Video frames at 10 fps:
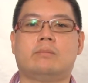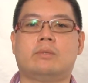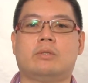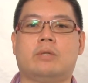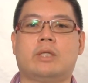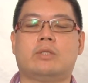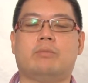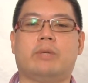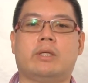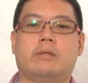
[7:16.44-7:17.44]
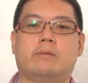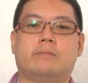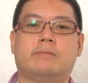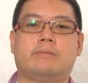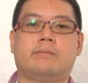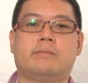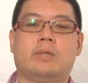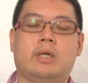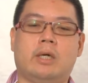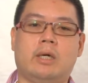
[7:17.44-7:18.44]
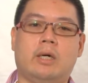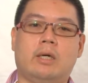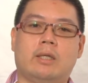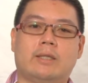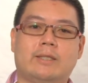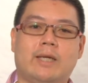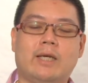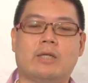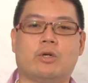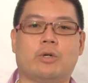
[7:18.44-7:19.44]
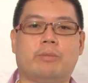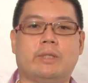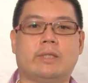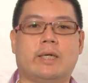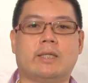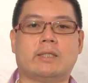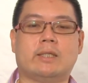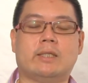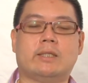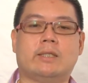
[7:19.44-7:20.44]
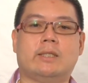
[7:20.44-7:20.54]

So that's no big deal. The second herpes test is